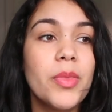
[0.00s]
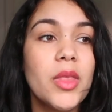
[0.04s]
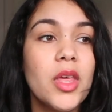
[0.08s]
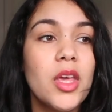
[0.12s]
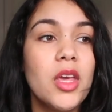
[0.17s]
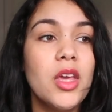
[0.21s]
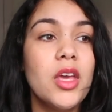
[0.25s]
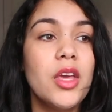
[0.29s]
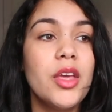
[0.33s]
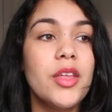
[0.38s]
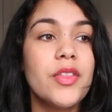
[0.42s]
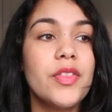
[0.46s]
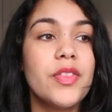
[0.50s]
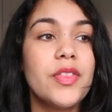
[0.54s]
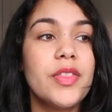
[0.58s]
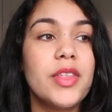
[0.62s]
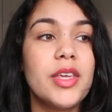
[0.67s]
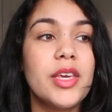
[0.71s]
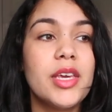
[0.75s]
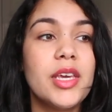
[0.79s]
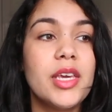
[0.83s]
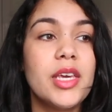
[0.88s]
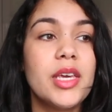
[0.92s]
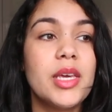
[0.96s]
Um,
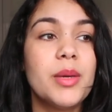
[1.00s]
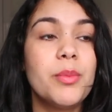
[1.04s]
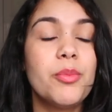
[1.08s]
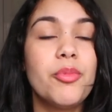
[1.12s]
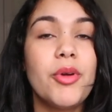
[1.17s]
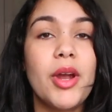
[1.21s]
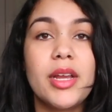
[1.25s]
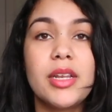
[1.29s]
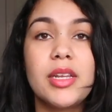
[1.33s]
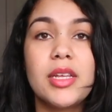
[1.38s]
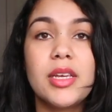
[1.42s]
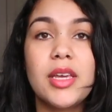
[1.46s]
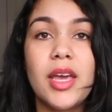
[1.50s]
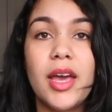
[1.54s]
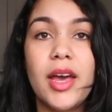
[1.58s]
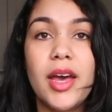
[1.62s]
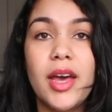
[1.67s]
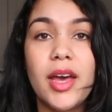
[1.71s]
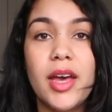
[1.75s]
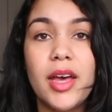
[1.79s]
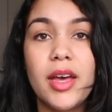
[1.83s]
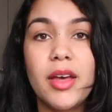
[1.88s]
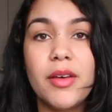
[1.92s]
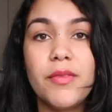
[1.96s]
the
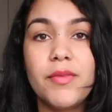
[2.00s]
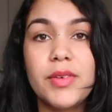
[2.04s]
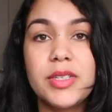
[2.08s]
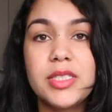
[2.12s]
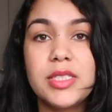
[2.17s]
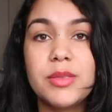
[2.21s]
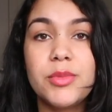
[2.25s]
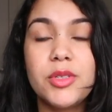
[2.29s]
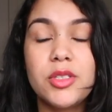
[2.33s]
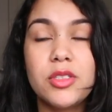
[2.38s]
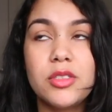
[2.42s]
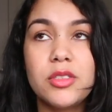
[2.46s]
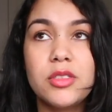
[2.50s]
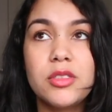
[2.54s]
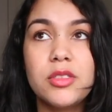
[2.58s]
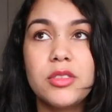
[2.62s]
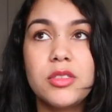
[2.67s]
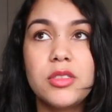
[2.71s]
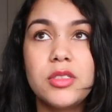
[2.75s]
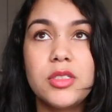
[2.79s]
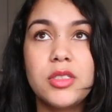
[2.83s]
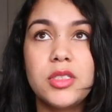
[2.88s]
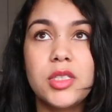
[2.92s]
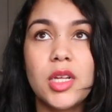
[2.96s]
Pregnicare
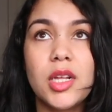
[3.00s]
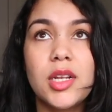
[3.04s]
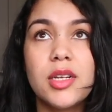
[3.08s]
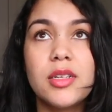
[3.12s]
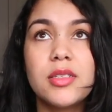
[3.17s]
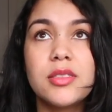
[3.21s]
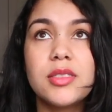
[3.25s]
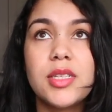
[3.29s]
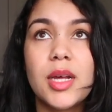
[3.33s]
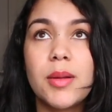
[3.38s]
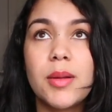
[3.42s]
vitamins since